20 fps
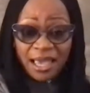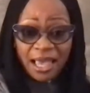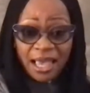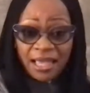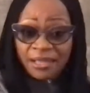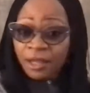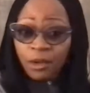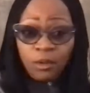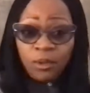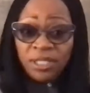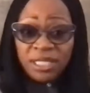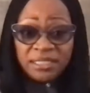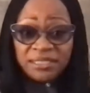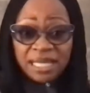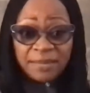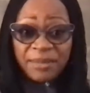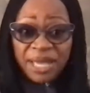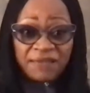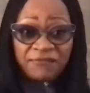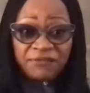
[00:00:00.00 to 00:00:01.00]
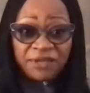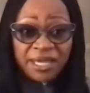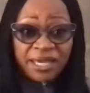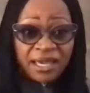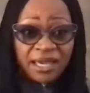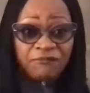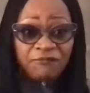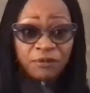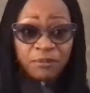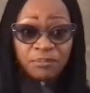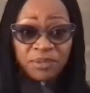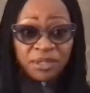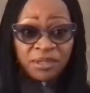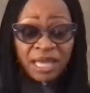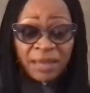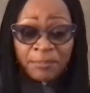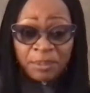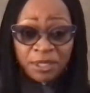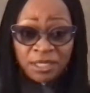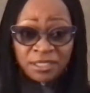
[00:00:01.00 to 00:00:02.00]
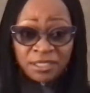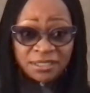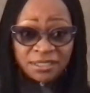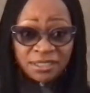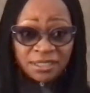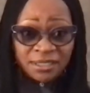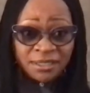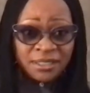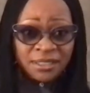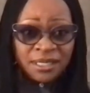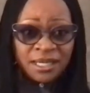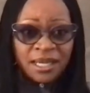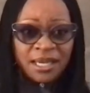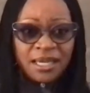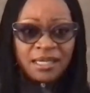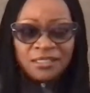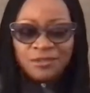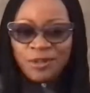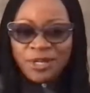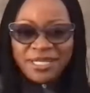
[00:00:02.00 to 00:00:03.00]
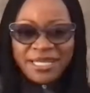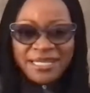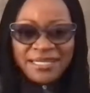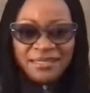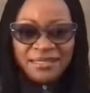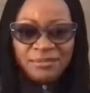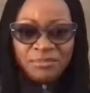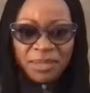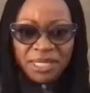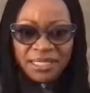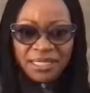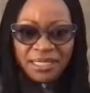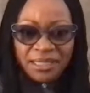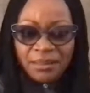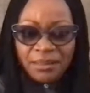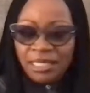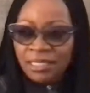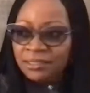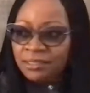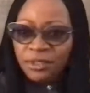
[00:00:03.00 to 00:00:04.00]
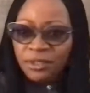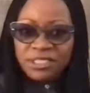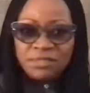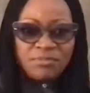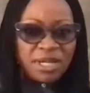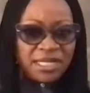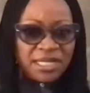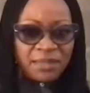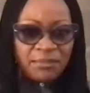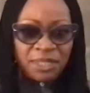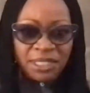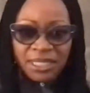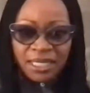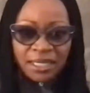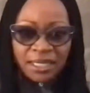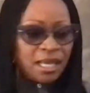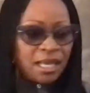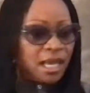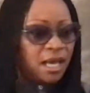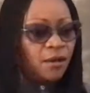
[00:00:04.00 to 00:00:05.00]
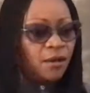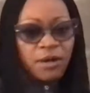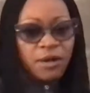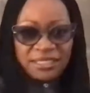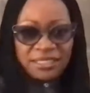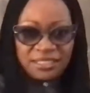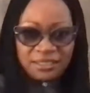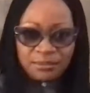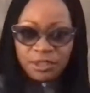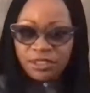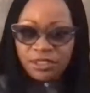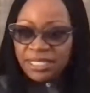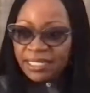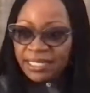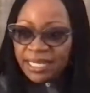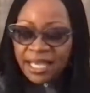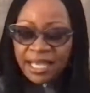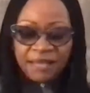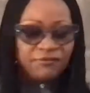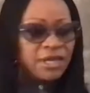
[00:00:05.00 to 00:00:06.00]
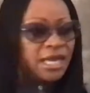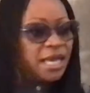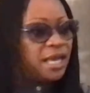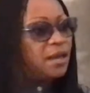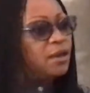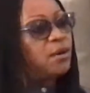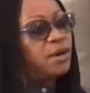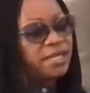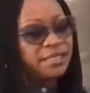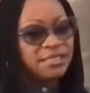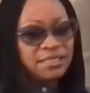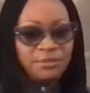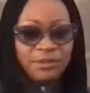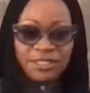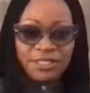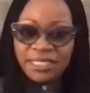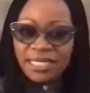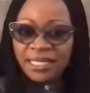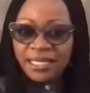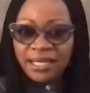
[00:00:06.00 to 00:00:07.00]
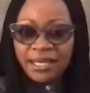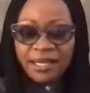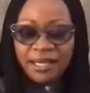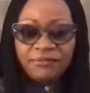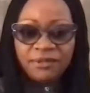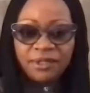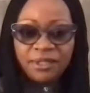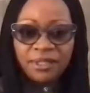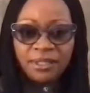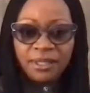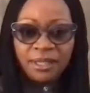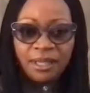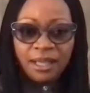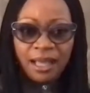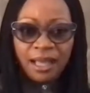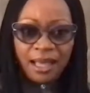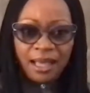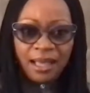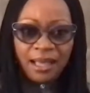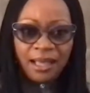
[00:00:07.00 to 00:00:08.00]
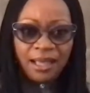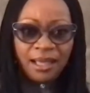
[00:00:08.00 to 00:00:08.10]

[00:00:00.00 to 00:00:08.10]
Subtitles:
The only time I ever hear from that person is when they need money. It's always money, money. Oh, Auntie Moji, can I have? Oh, Auntie Moji, can I have?